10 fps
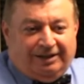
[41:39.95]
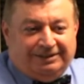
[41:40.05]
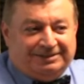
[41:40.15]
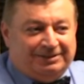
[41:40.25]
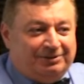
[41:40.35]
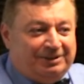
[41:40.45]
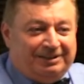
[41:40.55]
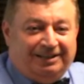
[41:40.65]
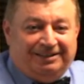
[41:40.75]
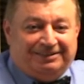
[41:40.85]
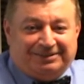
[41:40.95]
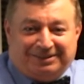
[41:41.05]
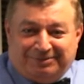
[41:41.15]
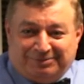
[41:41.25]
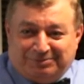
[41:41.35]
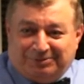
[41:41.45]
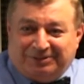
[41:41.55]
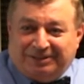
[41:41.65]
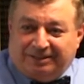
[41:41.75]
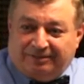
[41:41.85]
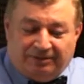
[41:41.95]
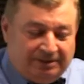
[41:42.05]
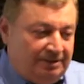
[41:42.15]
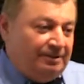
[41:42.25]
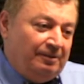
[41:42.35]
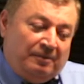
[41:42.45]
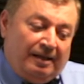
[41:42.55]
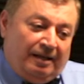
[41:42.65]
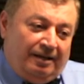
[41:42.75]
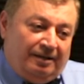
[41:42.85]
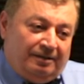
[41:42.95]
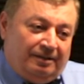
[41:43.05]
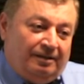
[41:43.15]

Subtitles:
I said, no, I can't come tomorrow. I have a dinner. And